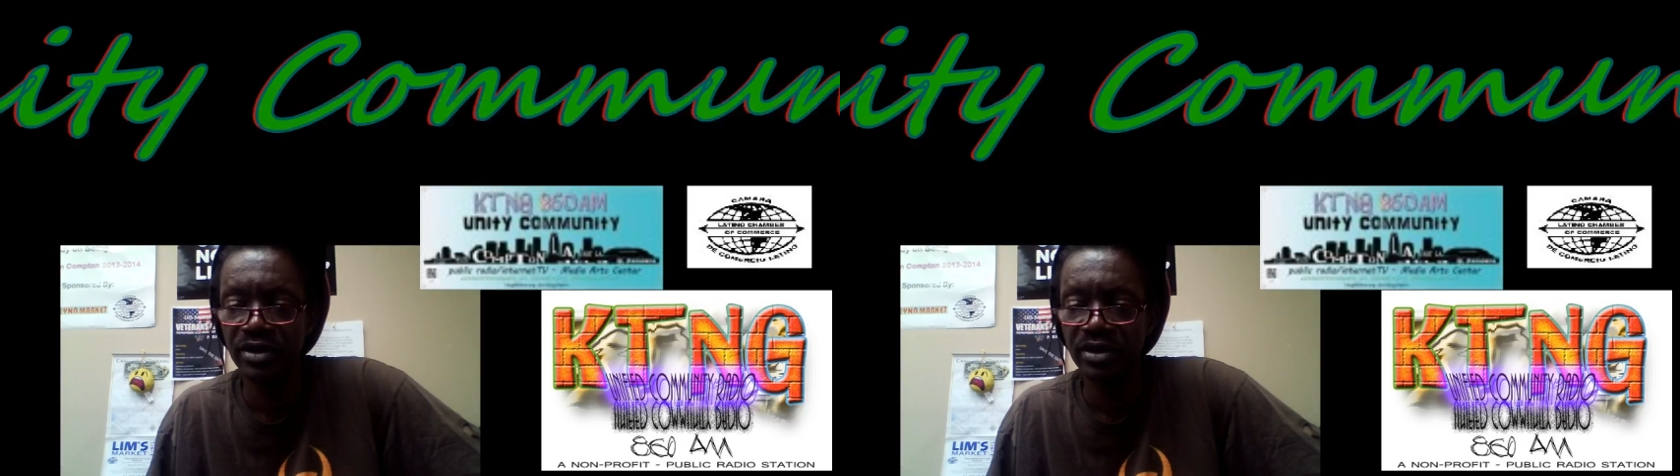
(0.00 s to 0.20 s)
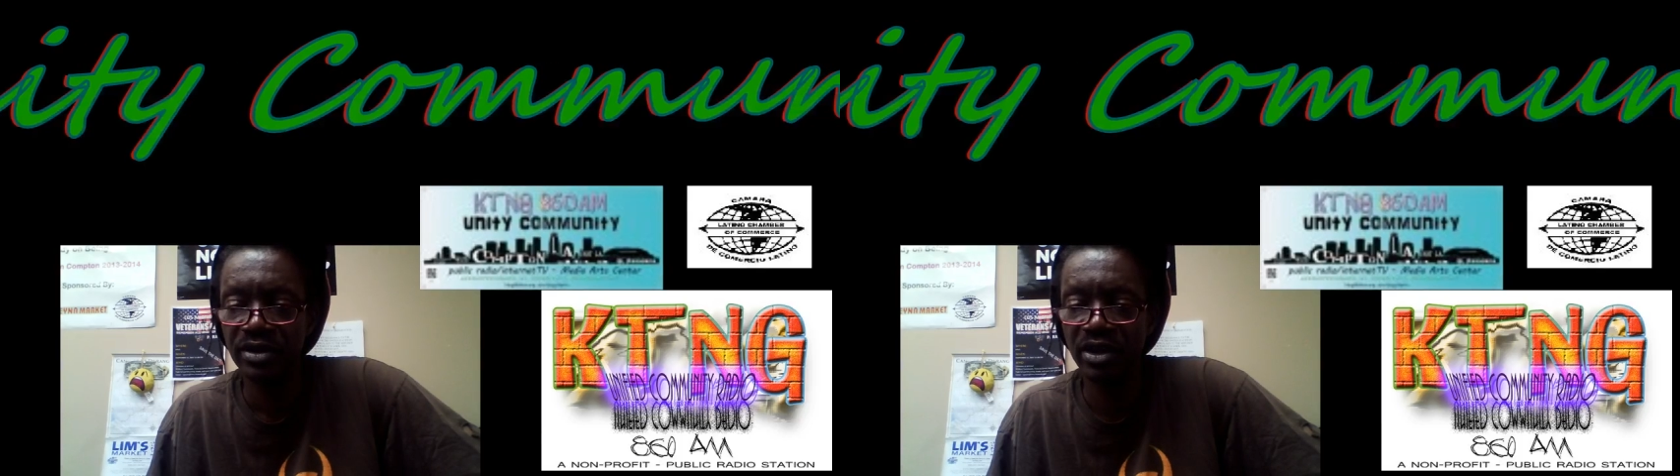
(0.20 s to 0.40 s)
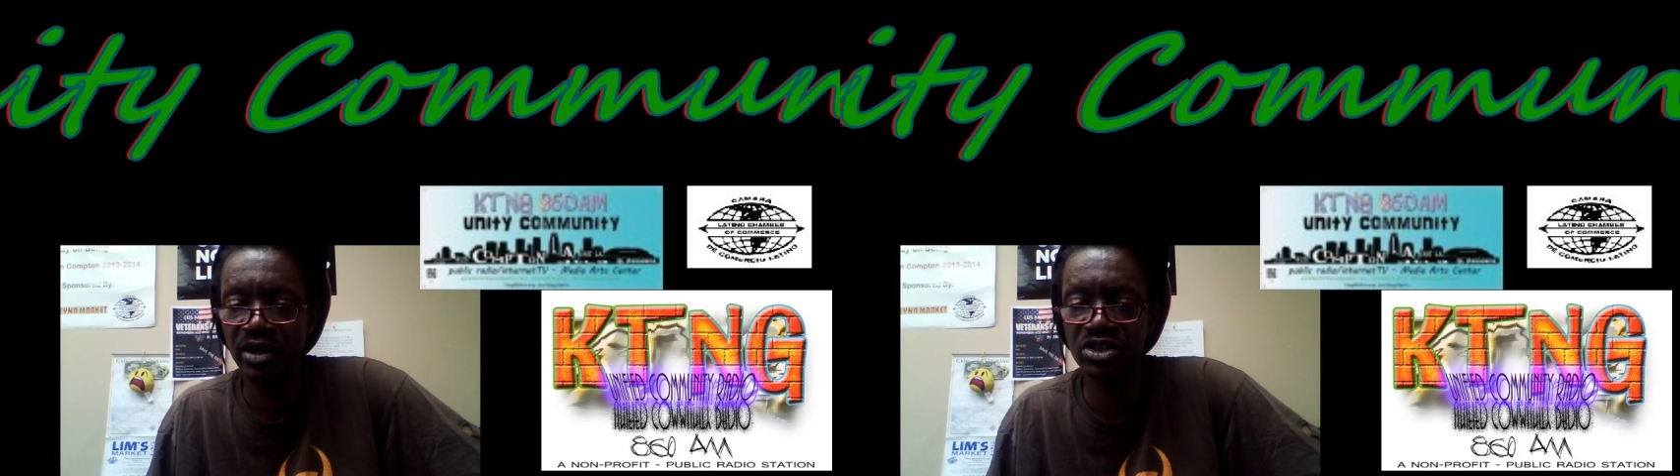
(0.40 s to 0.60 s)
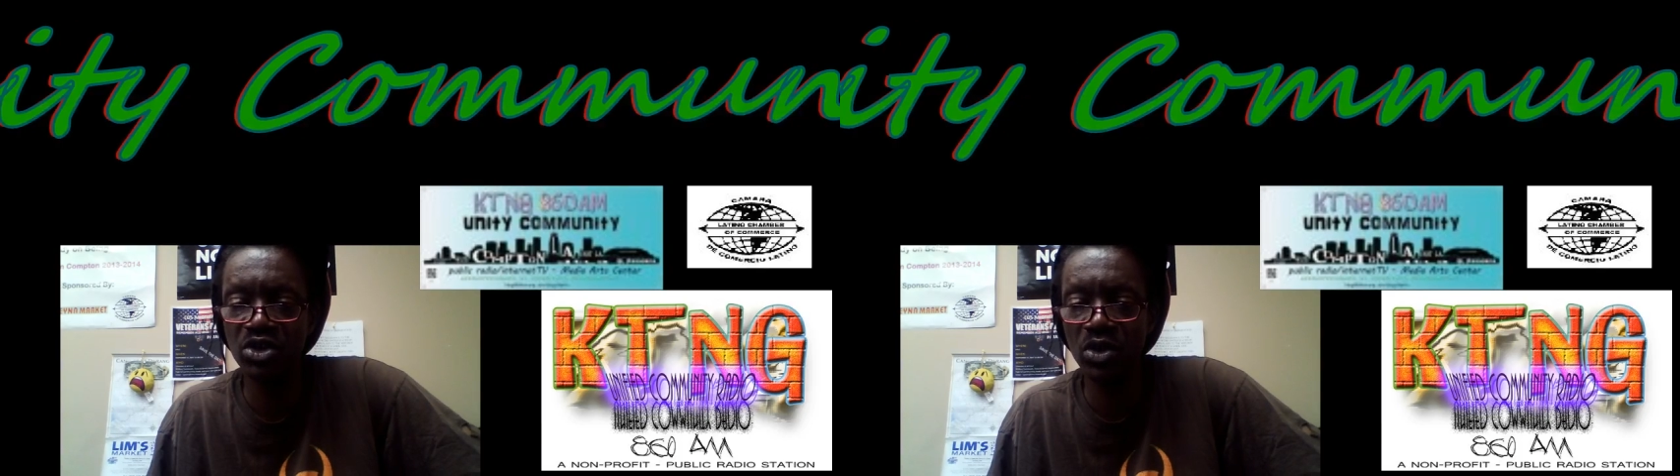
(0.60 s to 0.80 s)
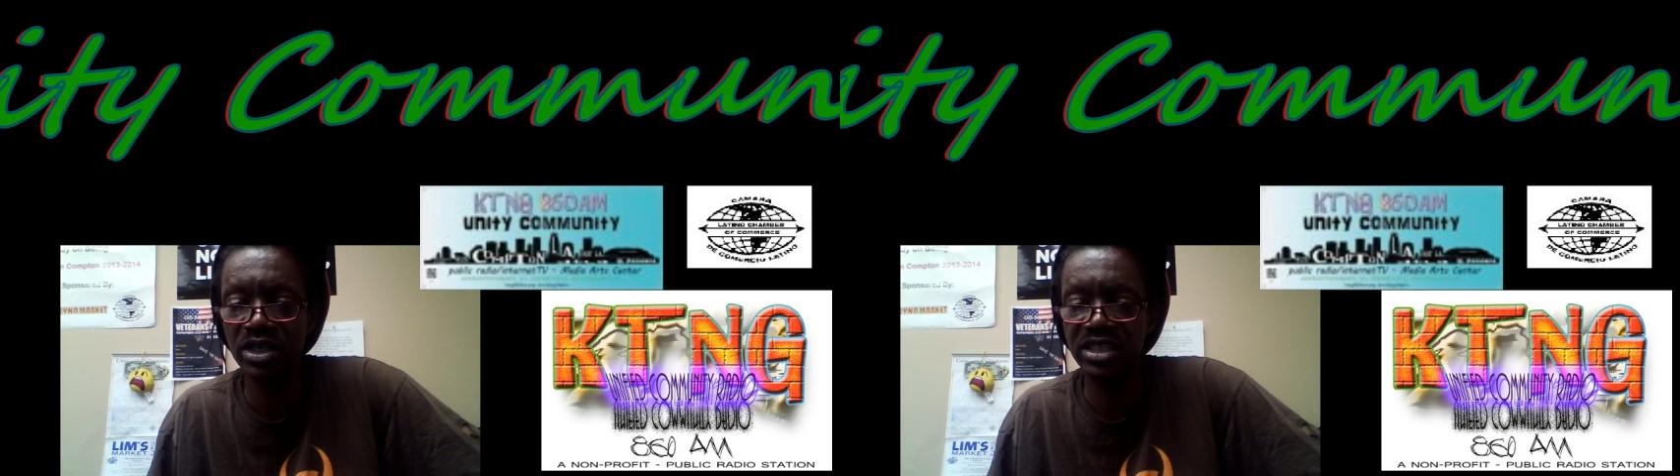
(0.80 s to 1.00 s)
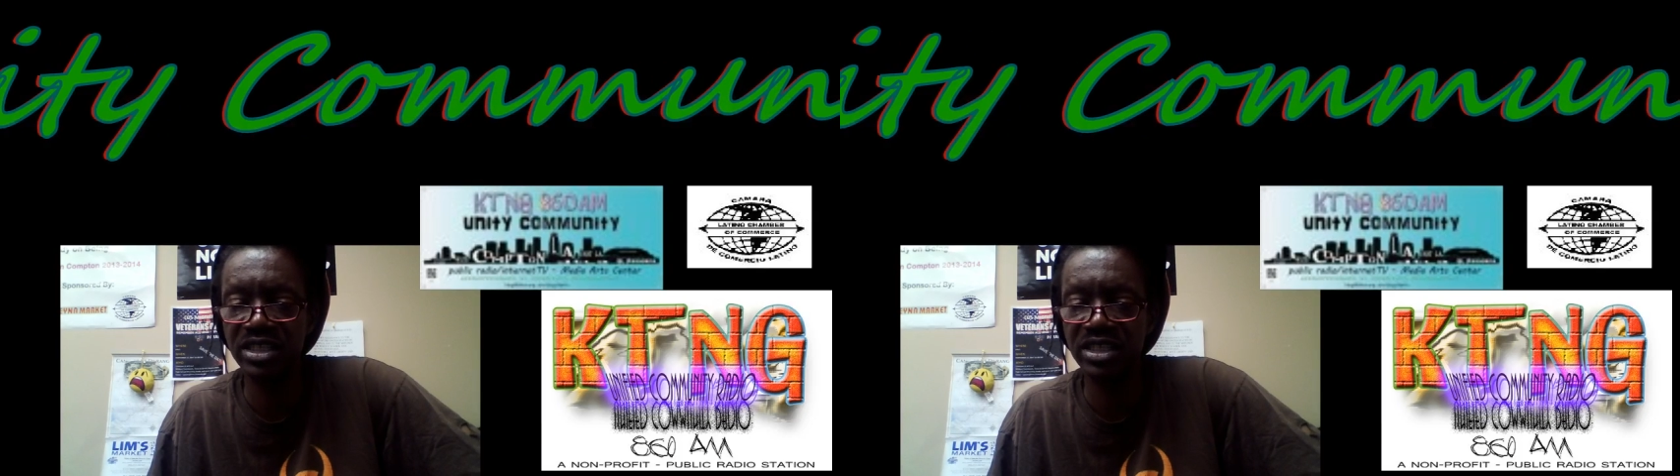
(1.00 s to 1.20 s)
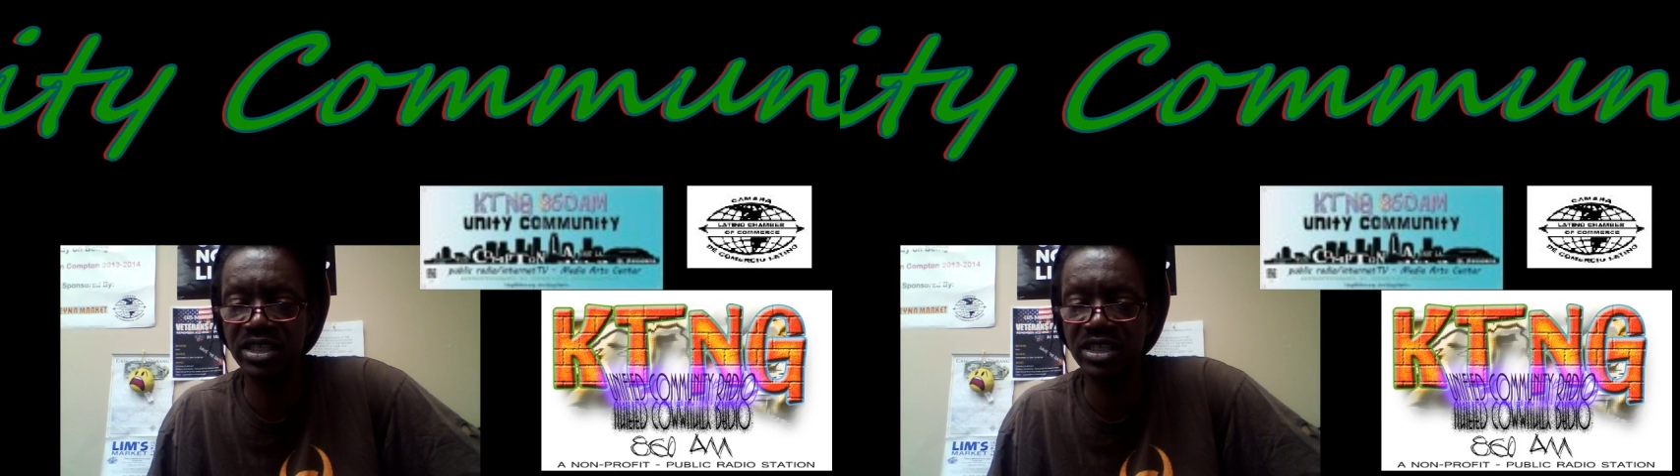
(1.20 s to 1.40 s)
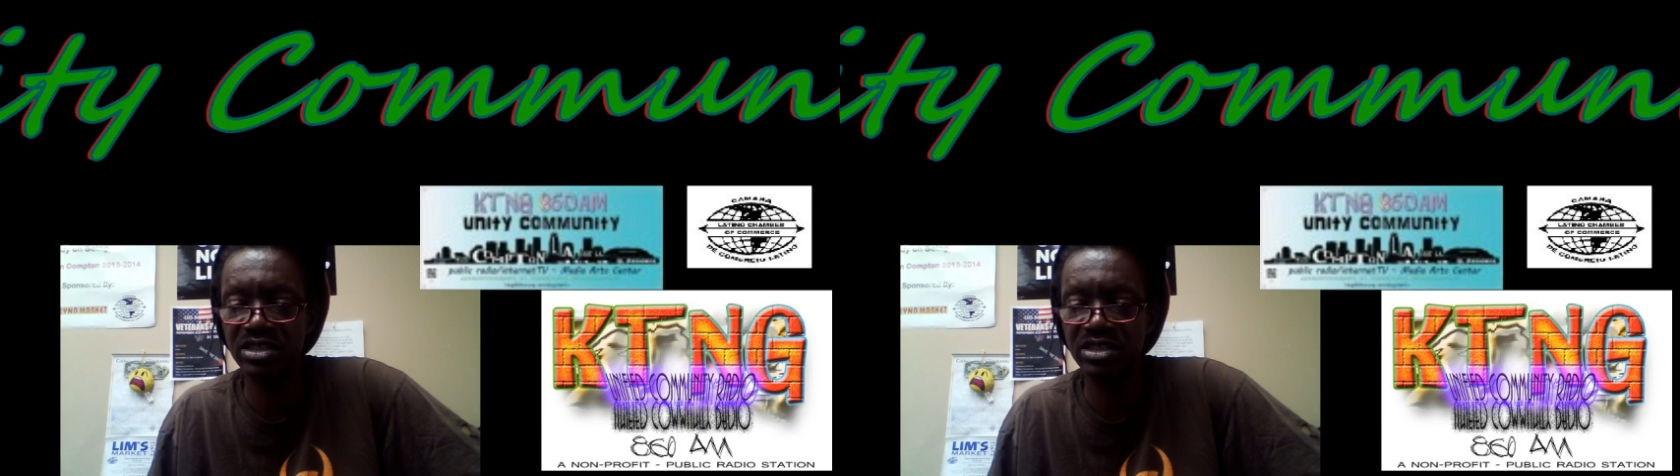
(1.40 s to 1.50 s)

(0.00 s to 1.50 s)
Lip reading: There are two existences